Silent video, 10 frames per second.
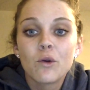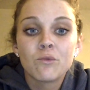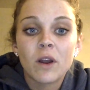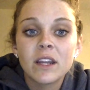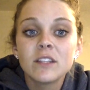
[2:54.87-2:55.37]

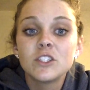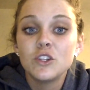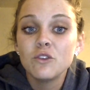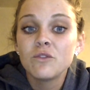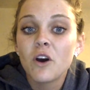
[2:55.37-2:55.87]
running
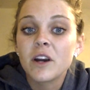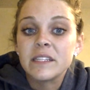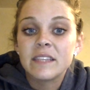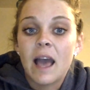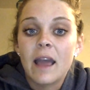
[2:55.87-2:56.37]
too far
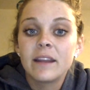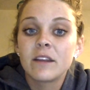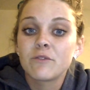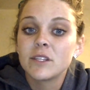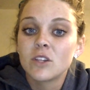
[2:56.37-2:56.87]
inside
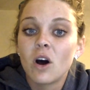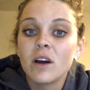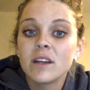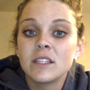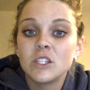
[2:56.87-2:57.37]
can
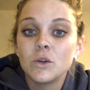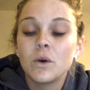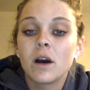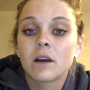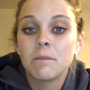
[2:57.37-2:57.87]
result into
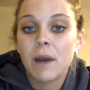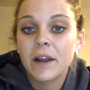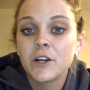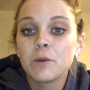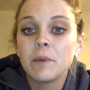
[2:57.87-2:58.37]
a
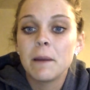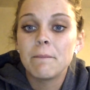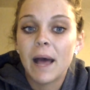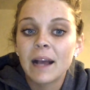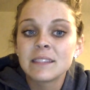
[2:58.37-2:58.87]
competitor being
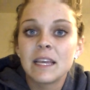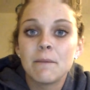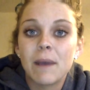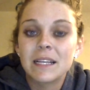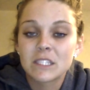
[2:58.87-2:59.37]
boxed
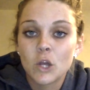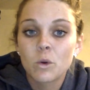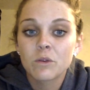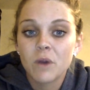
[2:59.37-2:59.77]
in by slower